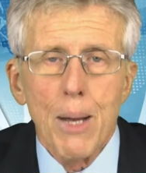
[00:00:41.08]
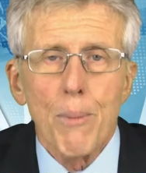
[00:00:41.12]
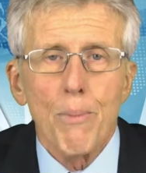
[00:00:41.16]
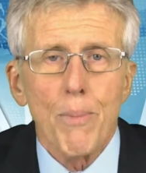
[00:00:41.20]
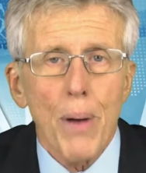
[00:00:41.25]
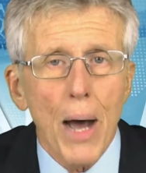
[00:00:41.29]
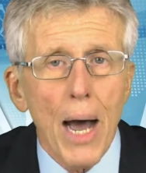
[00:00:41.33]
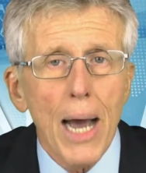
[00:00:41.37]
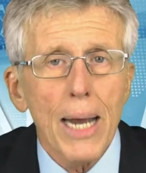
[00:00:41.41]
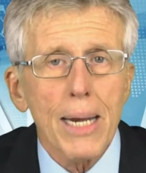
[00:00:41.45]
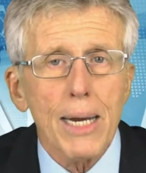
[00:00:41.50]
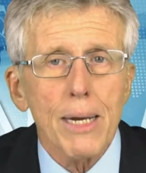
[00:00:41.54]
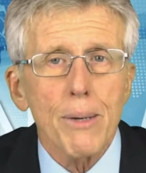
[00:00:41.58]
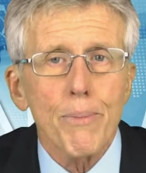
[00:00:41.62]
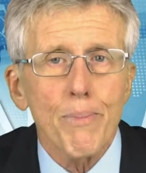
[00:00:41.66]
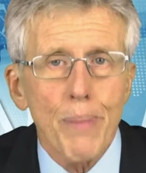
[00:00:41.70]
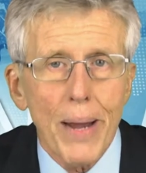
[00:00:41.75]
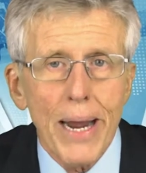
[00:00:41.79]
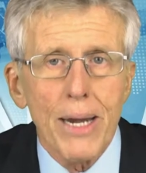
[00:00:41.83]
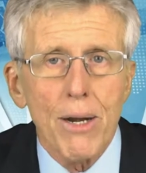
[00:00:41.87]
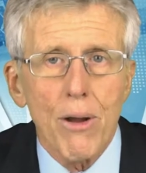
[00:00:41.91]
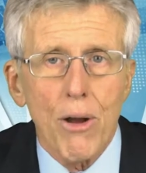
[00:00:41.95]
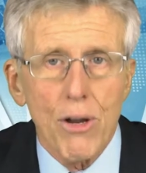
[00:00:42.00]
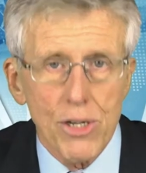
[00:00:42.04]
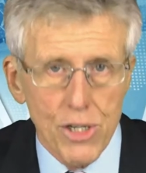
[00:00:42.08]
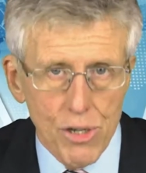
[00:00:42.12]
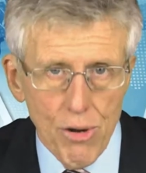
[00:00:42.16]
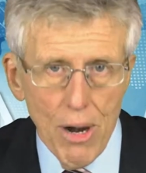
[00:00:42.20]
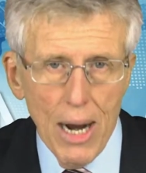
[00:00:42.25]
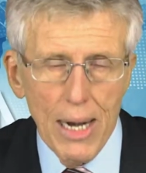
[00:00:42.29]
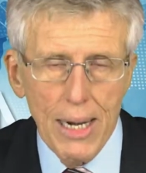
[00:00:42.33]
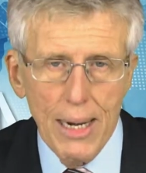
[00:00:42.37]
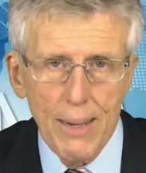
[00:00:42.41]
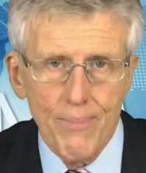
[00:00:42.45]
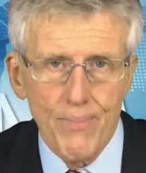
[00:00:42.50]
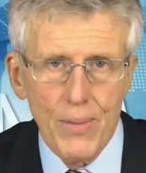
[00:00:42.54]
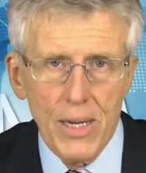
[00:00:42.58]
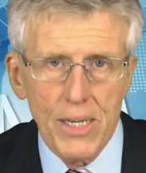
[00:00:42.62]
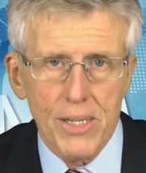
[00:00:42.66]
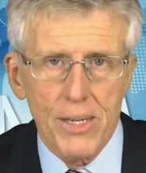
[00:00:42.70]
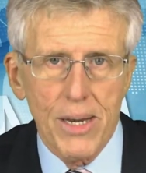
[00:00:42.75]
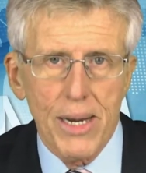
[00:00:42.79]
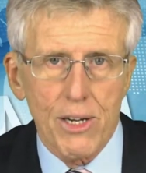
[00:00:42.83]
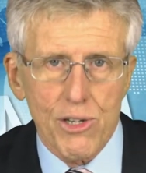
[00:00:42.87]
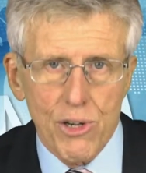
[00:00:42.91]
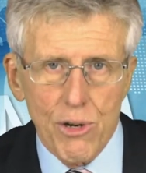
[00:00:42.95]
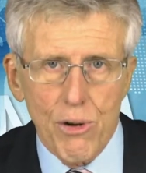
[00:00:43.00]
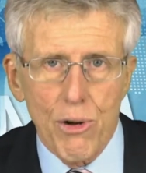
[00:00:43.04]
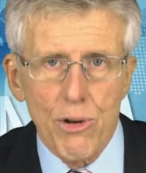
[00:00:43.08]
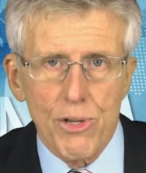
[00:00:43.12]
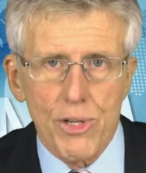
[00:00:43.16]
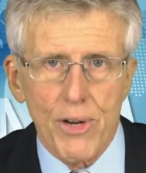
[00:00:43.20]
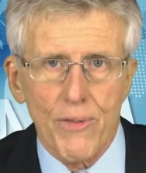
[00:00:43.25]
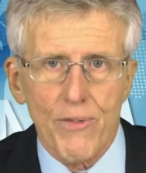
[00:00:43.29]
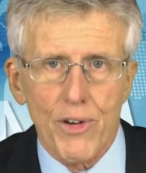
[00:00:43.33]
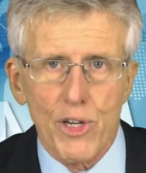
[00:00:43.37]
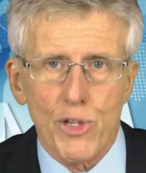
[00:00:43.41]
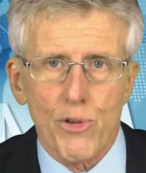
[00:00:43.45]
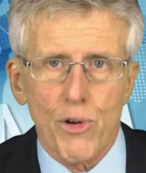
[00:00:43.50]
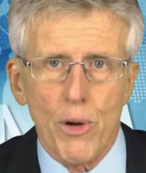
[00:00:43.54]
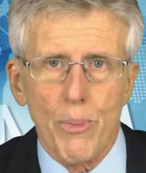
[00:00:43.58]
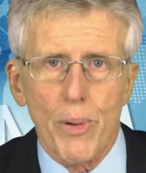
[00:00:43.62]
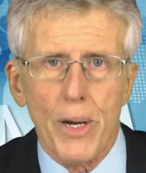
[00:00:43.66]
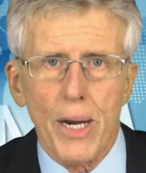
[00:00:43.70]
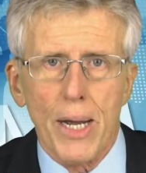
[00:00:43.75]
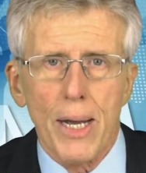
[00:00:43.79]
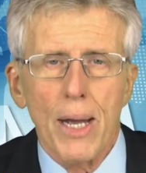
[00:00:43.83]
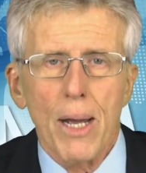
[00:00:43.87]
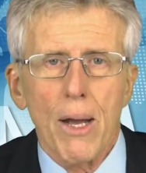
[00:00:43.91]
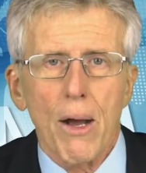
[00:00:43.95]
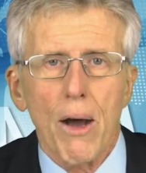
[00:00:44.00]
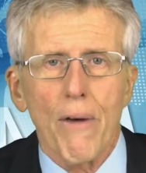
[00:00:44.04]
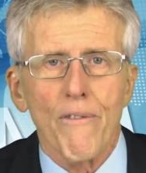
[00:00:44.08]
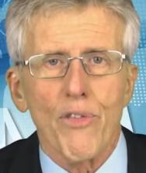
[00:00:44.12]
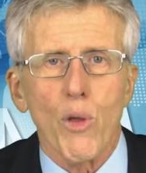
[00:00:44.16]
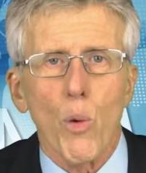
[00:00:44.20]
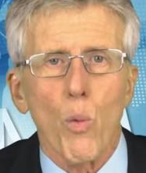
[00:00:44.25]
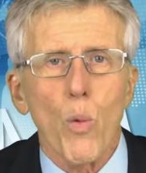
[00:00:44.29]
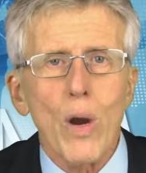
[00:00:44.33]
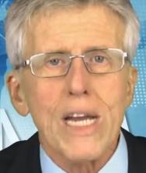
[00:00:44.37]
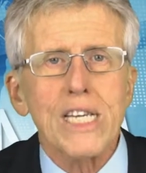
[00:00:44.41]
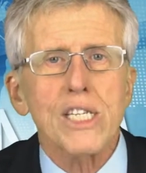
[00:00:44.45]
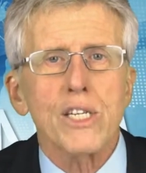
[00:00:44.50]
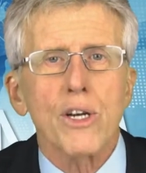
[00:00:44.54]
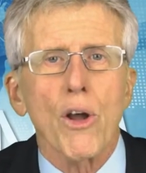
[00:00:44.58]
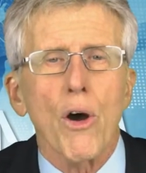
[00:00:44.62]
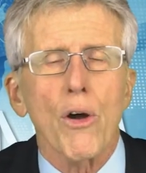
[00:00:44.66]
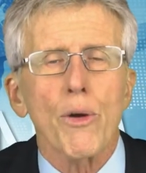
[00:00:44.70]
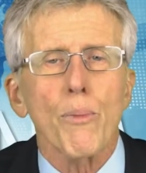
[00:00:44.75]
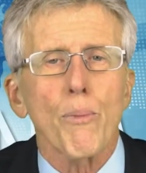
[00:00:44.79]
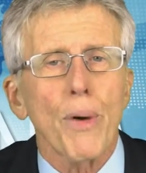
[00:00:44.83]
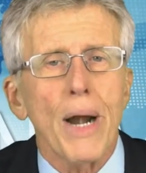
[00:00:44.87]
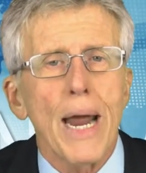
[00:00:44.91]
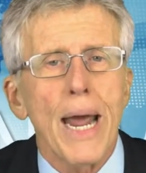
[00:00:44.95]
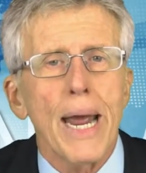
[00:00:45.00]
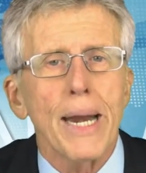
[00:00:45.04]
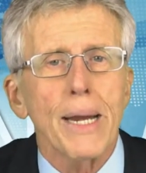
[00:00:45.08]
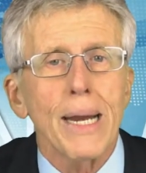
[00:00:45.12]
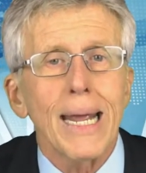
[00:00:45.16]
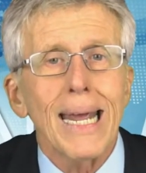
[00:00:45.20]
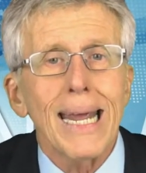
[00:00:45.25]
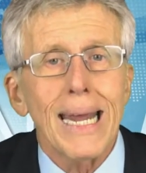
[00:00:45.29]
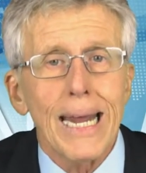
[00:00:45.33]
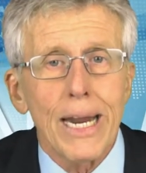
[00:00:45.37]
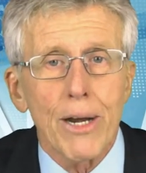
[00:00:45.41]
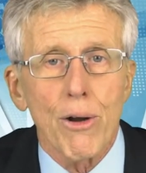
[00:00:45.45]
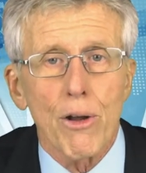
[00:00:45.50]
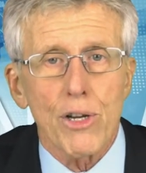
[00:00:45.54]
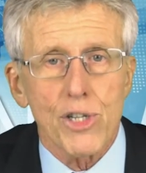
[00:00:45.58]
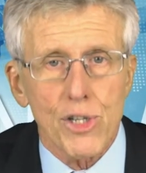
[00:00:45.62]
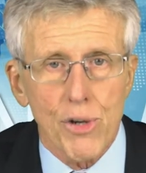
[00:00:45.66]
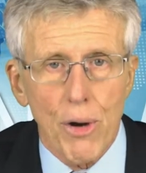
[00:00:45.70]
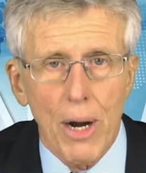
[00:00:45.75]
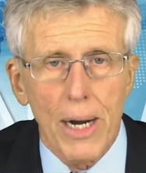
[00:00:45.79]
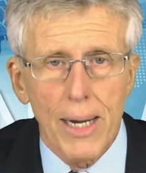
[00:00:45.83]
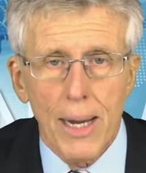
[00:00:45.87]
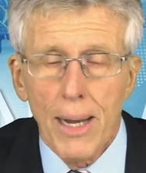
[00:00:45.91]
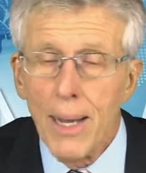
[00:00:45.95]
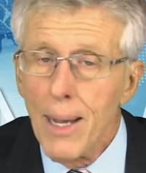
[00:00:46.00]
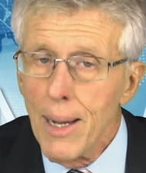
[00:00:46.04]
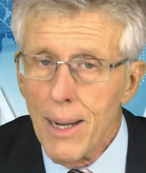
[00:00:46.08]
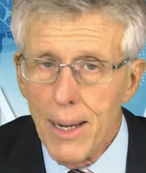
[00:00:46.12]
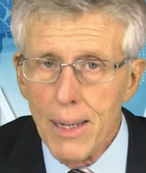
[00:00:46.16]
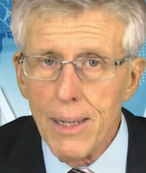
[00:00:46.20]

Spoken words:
Pilot Pen Australia is the exclusive distributor of the Westcott brand in Australia,